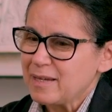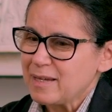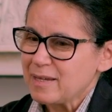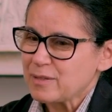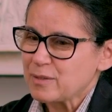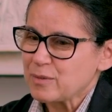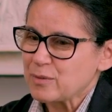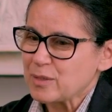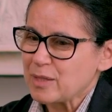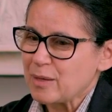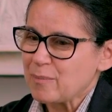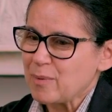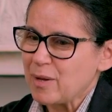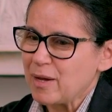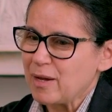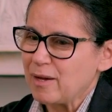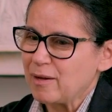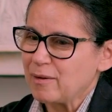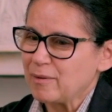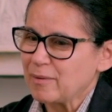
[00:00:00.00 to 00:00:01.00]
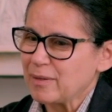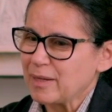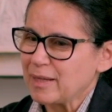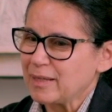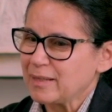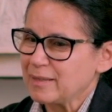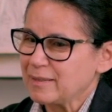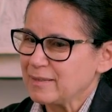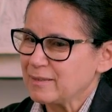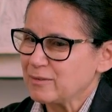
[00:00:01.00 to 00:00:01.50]
So somehow
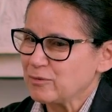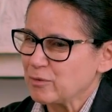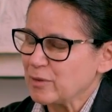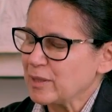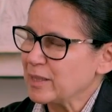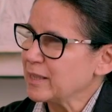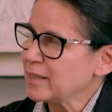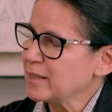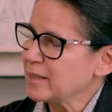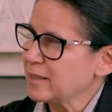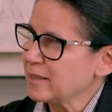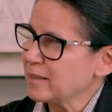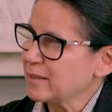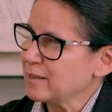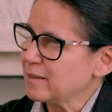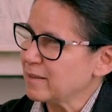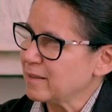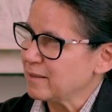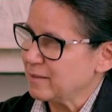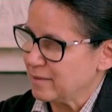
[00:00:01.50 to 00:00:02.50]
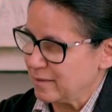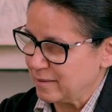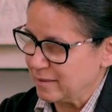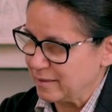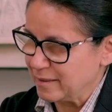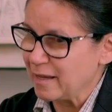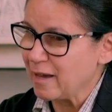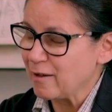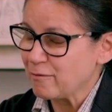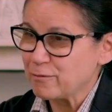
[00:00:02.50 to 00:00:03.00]
it is really
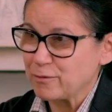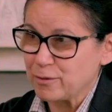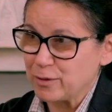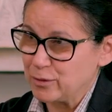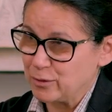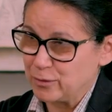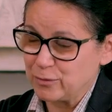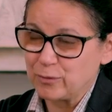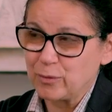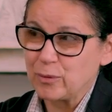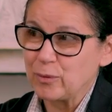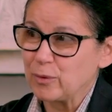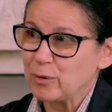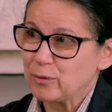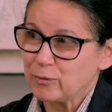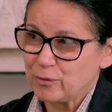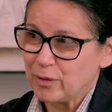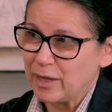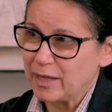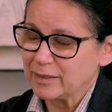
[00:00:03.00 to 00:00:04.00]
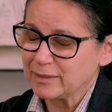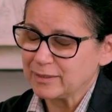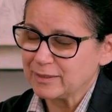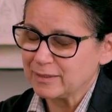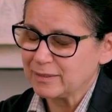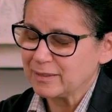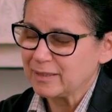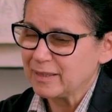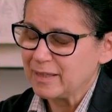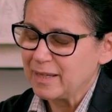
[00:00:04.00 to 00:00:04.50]
the effort of all of us.